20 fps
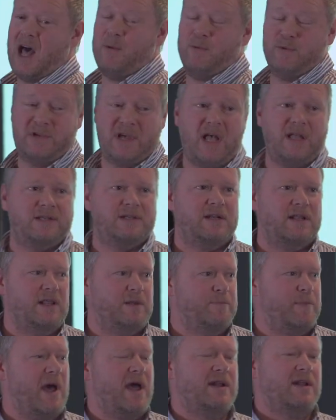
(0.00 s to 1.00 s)
that was actually
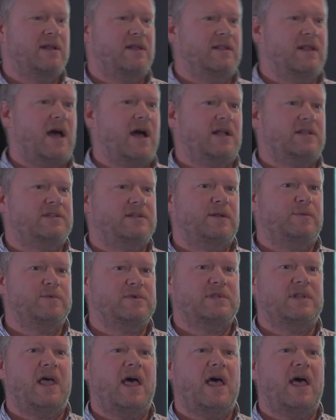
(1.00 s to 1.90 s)
the bedding that actually was